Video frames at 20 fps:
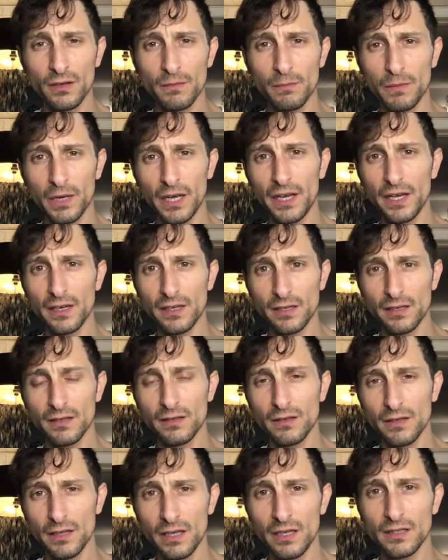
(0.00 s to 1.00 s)
might
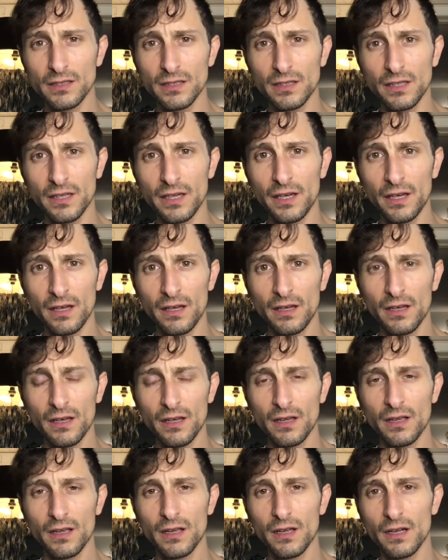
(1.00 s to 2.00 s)
easily
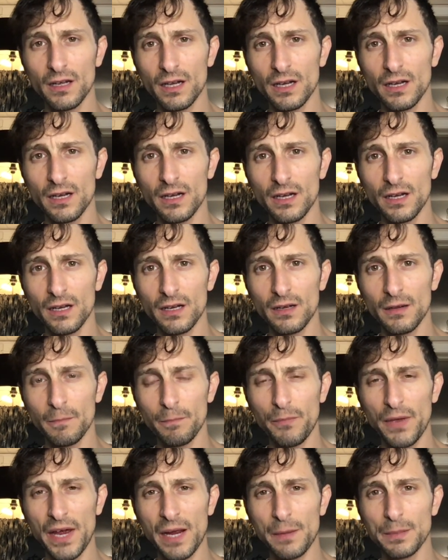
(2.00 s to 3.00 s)

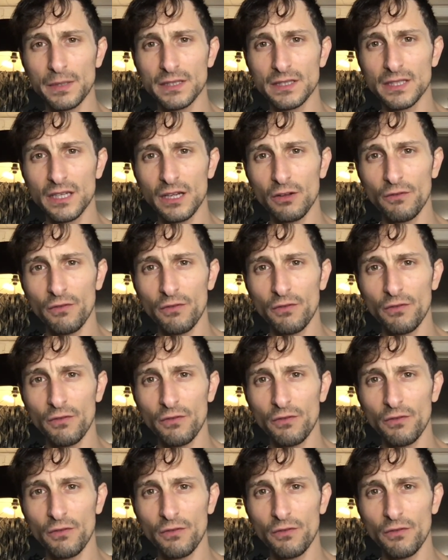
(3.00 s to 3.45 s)
map itself